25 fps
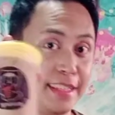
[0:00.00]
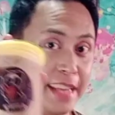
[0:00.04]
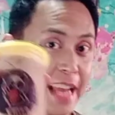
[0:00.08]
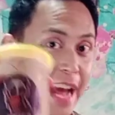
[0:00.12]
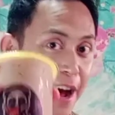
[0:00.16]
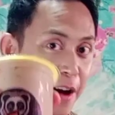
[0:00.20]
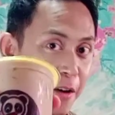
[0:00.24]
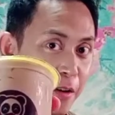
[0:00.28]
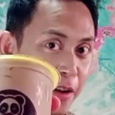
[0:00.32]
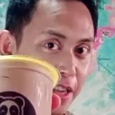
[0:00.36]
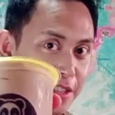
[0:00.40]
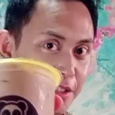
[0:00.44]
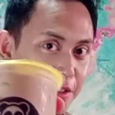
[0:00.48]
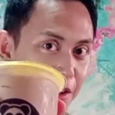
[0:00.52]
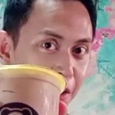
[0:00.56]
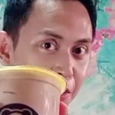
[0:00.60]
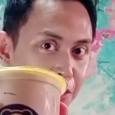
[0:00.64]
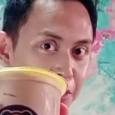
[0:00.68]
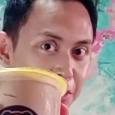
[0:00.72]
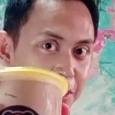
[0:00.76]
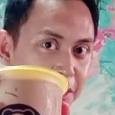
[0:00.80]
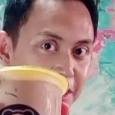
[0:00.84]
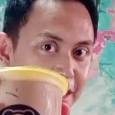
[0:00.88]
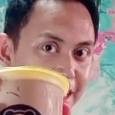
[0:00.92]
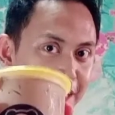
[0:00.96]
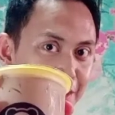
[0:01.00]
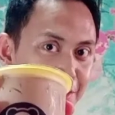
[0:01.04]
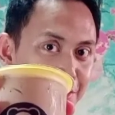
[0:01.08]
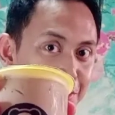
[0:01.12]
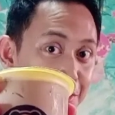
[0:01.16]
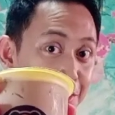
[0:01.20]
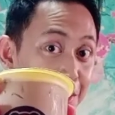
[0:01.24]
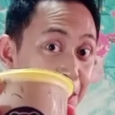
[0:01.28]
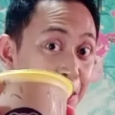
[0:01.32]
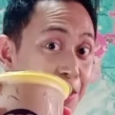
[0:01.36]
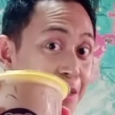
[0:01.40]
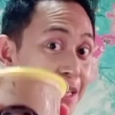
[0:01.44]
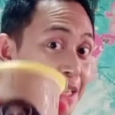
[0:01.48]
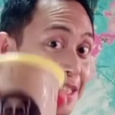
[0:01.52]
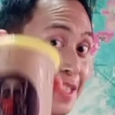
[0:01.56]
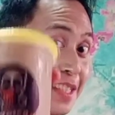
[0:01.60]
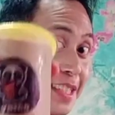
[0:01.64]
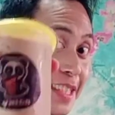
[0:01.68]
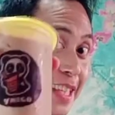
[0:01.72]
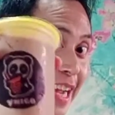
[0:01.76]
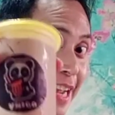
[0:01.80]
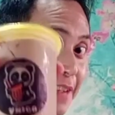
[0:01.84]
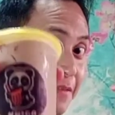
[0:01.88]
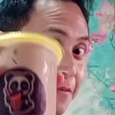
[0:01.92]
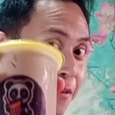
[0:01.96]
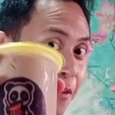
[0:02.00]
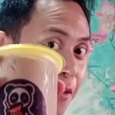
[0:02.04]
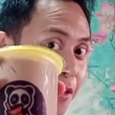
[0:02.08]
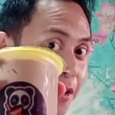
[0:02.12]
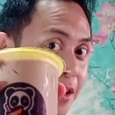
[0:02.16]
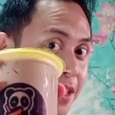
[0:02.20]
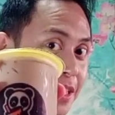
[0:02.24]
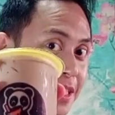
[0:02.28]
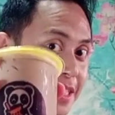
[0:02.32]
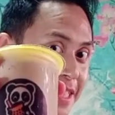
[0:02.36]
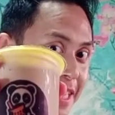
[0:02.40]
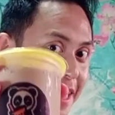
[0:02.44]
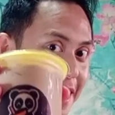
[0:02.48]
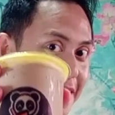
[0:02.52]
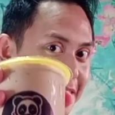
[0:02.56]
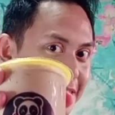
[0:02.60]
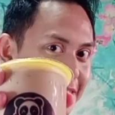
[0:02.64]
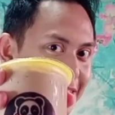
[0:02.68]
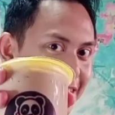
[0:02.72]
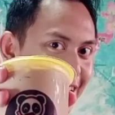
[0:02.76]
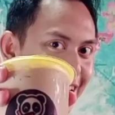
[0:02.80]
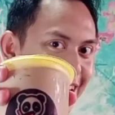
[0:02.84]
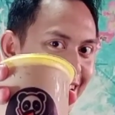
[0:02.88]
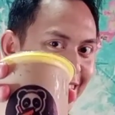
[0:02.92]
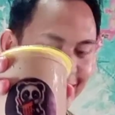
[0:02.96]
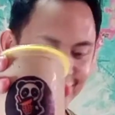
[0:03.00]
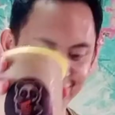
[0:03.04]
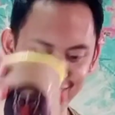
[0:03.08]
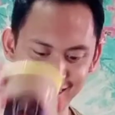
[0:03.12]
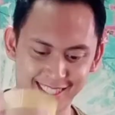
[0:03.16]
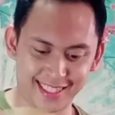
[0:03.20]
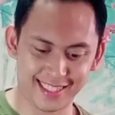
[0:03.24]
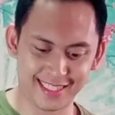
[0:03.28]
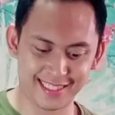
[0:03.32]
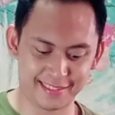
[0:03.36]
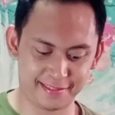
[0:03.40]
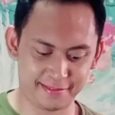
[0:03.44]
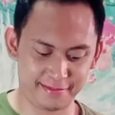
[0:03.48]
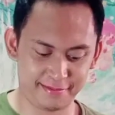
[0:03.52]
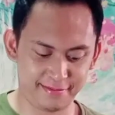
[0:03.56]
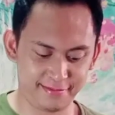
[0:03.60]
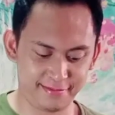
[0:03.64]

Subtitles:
Now it's all sealed, so it's time for taste test.